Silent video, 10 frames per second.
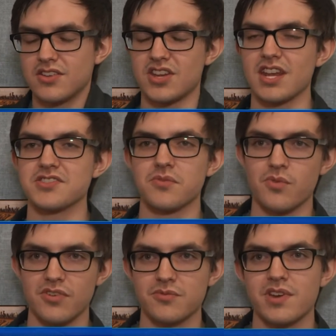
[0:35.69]
change the
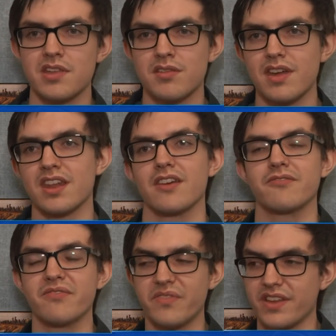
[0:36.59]
world with, and I
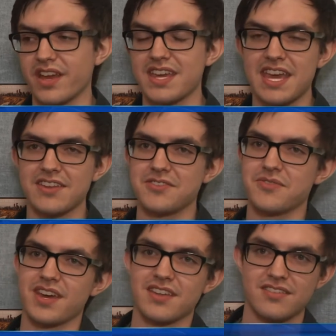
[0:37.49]
feel like I can't do
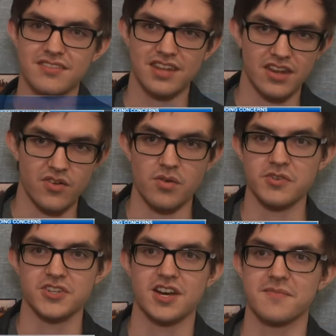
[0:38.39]
that in a
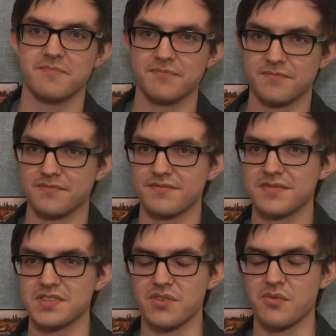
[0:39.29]
normal job.
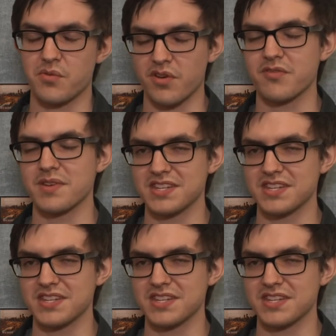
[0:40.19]
So I want to work for